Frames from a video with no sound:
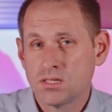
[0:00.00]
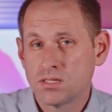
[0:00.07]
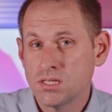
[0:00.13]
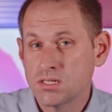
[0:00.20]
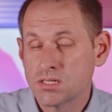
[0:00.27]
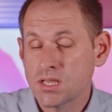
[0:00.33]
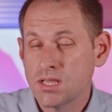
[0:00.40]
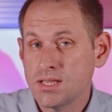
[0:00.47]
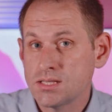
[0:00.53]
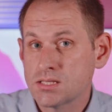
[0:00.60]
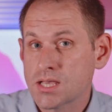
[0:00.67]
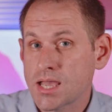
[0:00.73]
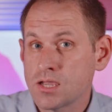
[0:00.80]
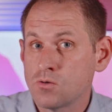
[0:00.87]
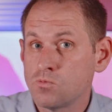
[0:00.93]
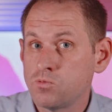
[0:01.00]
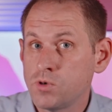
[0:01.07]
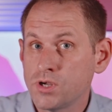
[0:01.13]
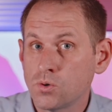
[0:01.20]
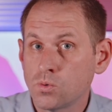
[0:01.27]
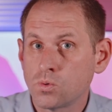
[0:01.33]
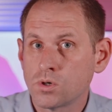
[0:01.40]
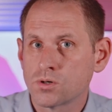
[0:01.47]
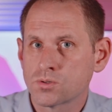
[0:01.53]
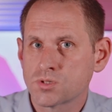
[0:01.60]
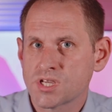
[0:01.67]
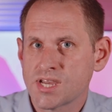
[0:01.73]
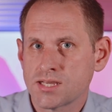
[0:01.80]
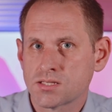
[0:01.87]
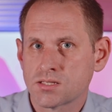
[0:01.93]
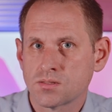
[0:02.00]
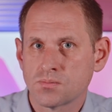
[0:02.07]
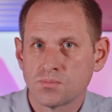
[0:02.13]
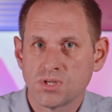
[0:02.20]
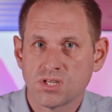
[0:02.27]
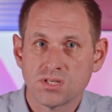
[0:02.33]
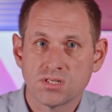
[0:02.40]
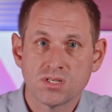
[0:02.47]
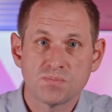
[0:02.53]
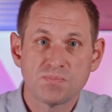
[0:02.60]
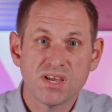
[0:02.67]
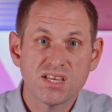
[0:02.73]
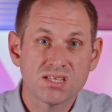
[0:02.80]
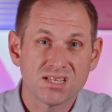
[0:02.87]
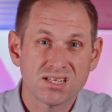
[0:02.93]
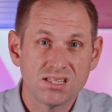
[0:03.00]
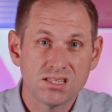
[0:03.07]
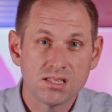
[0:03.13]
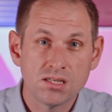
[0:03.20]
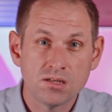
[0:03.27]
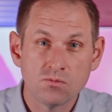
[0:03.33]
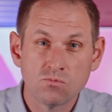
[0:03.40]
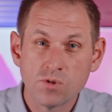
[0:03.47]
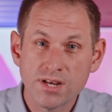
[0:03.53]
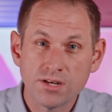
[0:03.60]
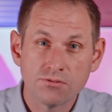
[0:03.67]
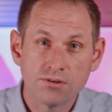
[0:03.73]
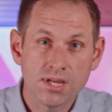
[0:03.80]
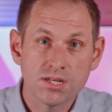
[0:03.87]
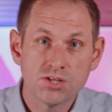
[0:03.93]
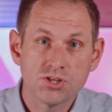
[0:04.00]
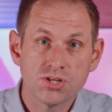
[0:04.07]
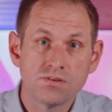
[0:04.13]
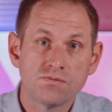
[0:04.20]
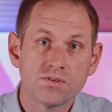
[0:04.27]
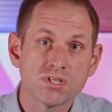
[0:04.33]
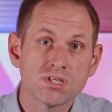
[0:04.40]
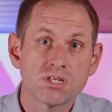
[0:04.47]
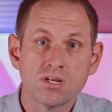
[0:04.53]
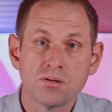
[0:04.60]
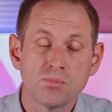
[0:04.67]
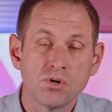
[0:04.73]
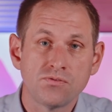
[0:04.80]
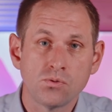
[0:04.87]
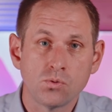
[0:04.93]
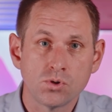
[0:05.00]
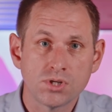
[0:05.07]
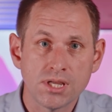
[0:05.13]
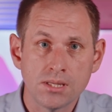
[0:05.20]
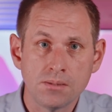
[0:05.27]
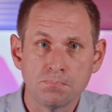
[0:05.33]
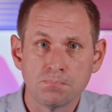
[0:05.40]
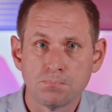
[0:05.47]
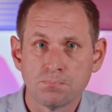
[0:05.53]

This is a real-world test because it's basically the rendering engine for Cinema 4D.